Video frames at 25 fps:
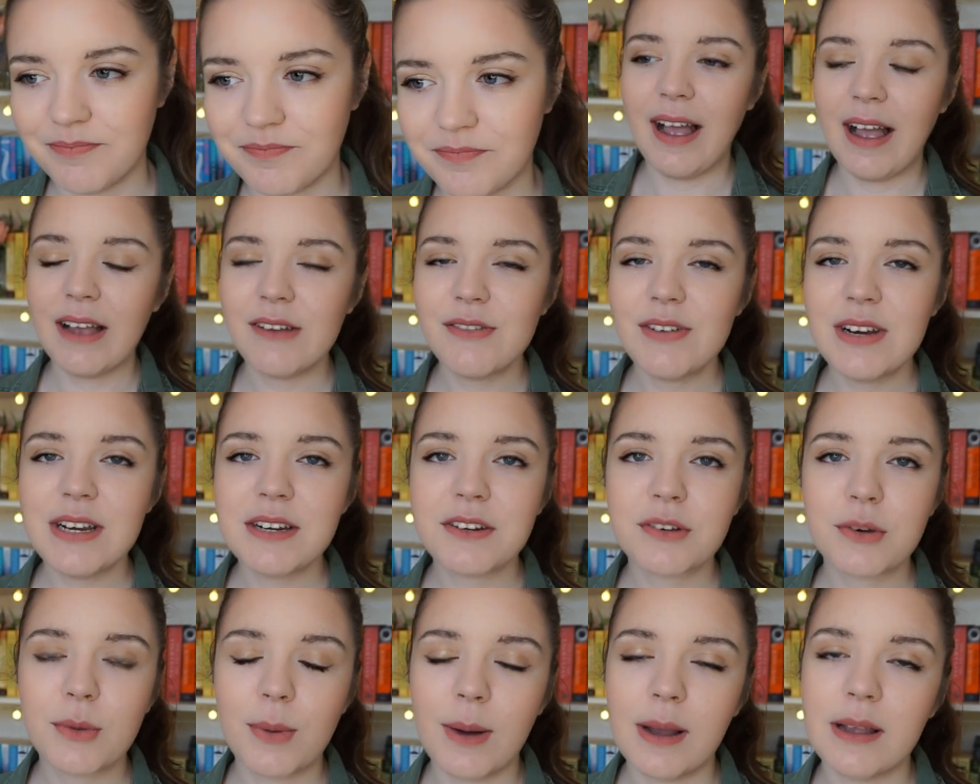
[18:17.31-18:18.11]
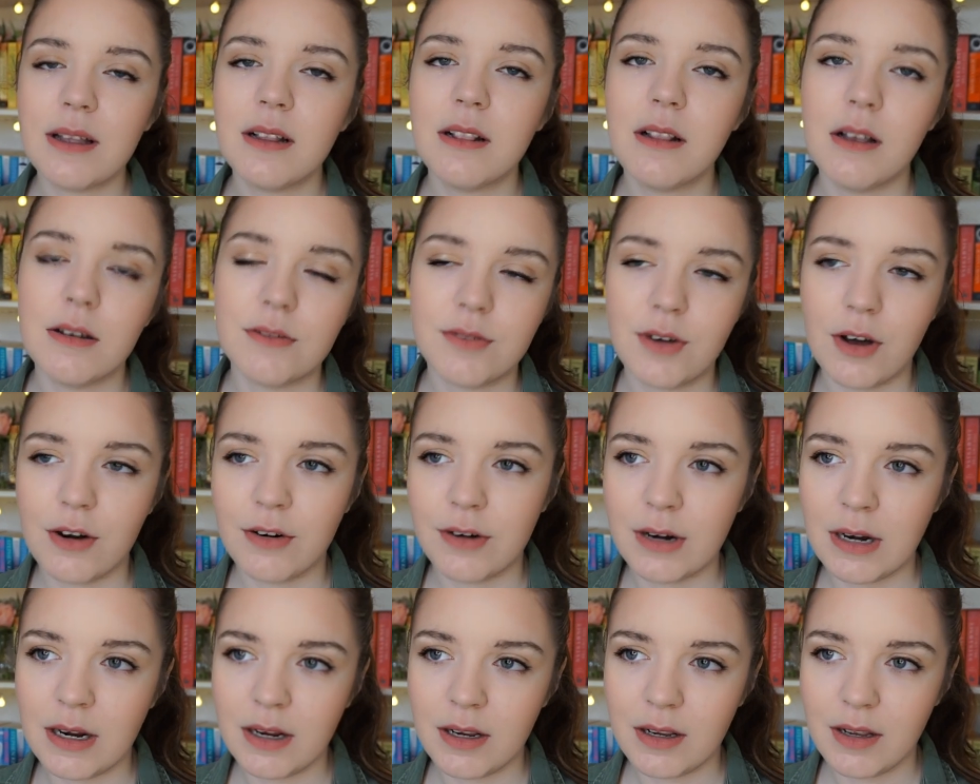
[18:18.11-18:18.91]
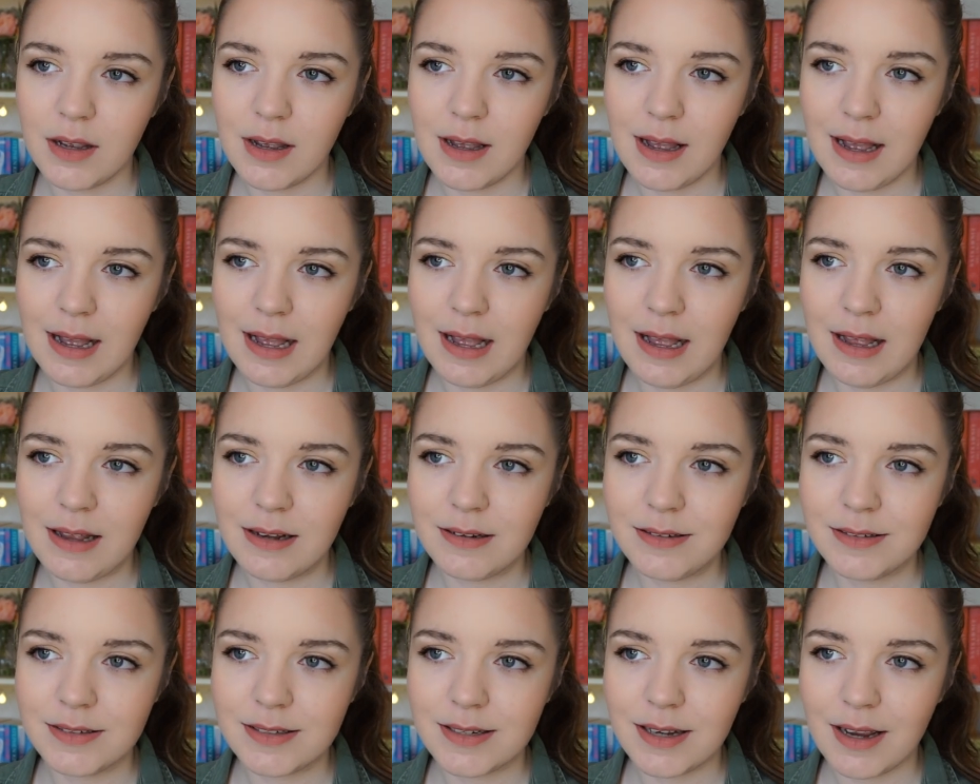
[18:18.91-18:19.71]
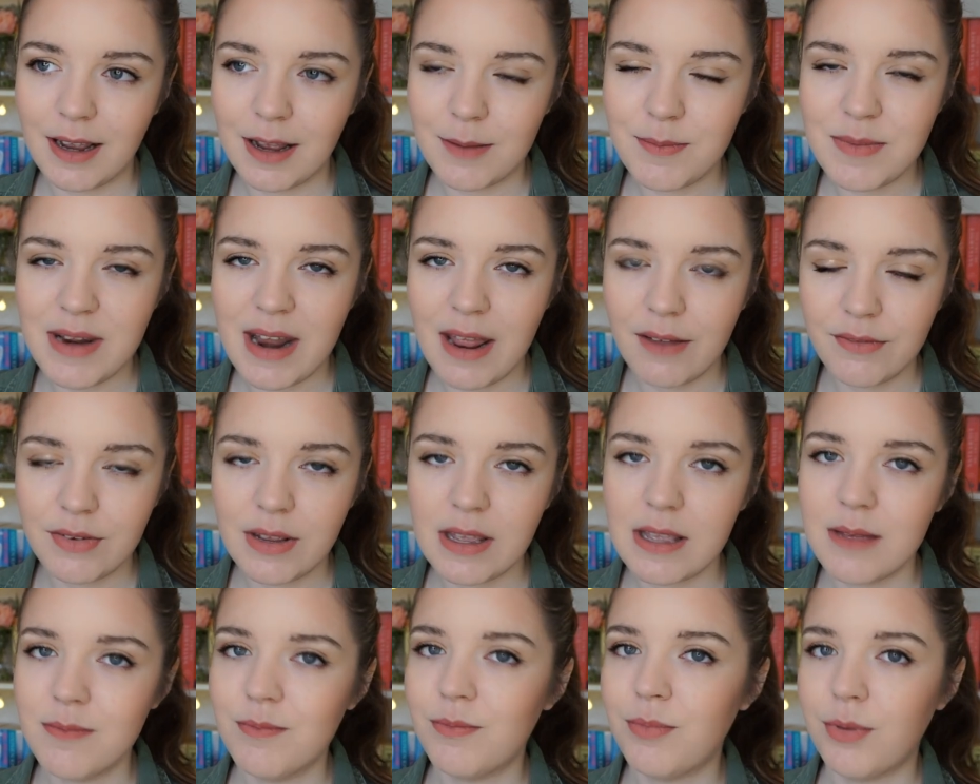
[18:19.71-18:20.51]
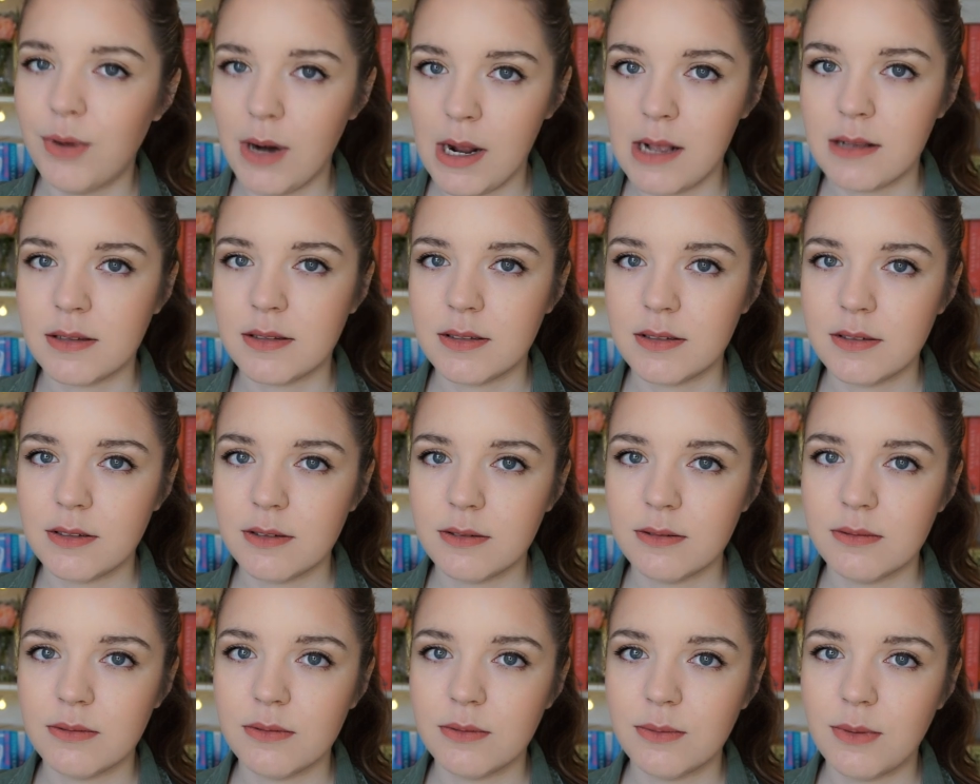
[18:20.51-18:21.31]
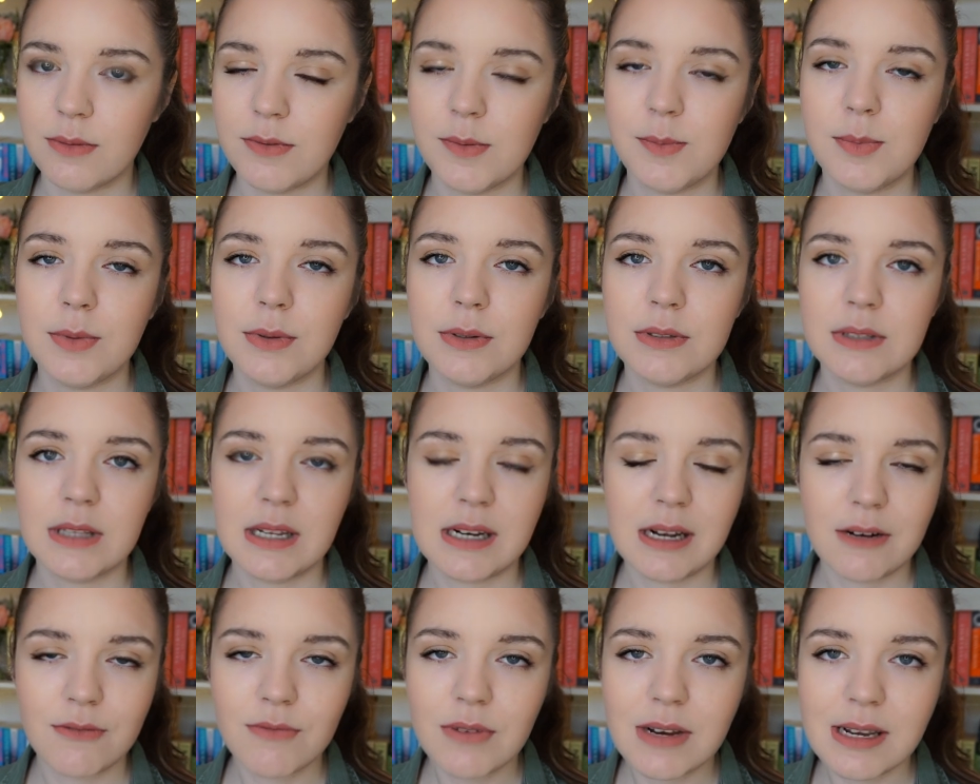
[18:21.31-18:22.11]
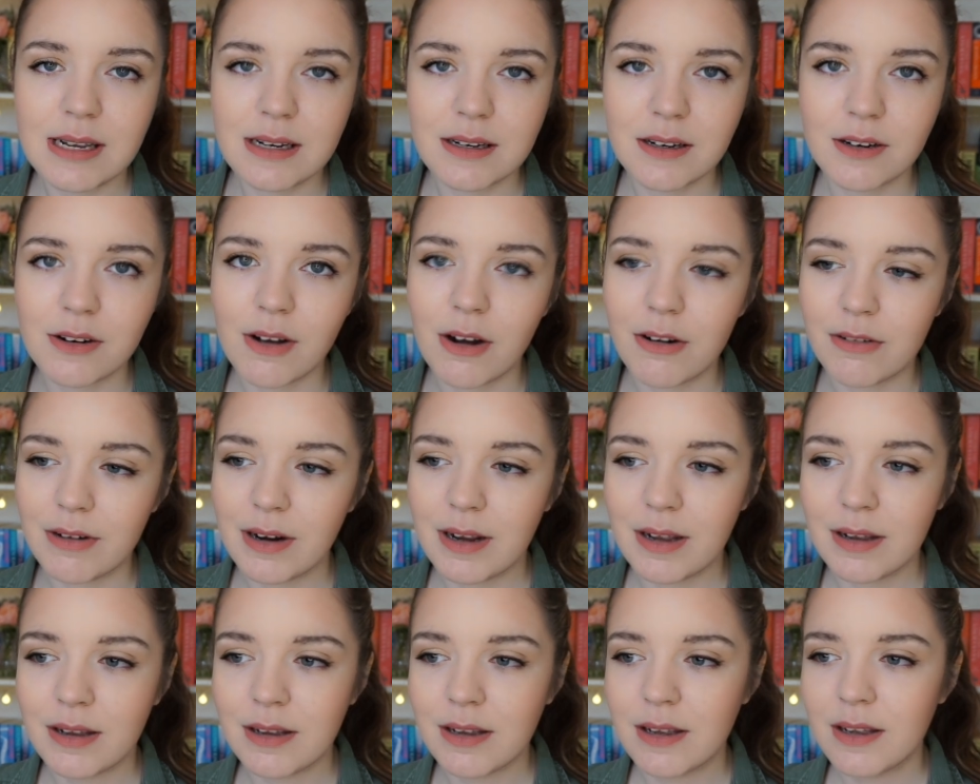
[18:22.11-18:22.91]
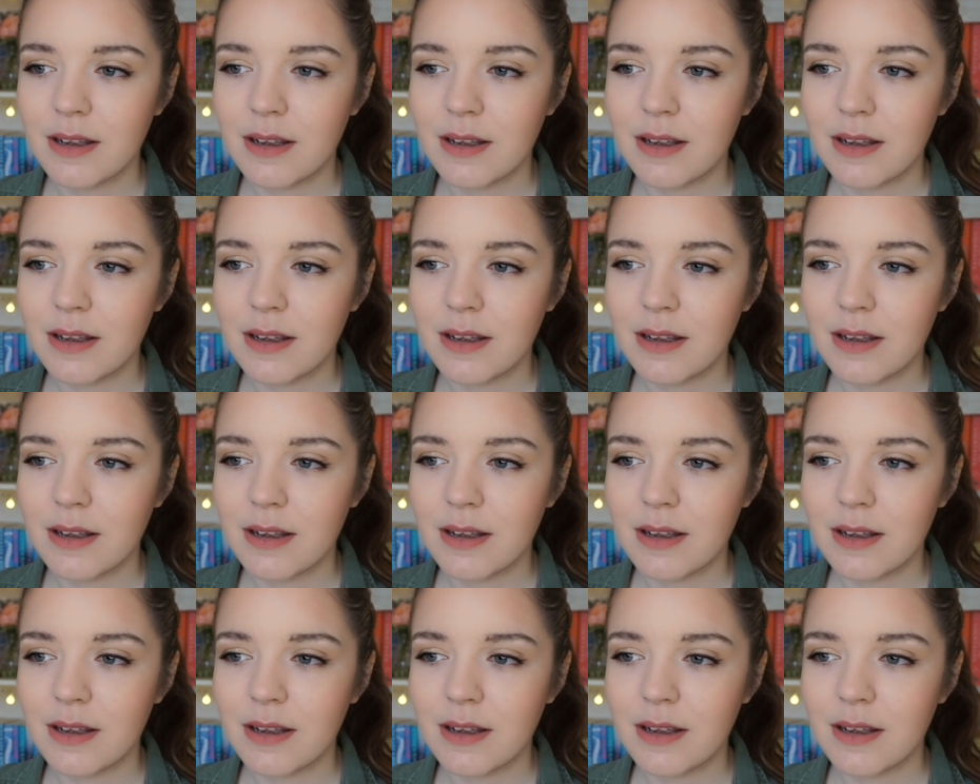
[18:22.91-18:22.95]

I read quite a lot of horror, and I'm never impressed with a book that I read in horror.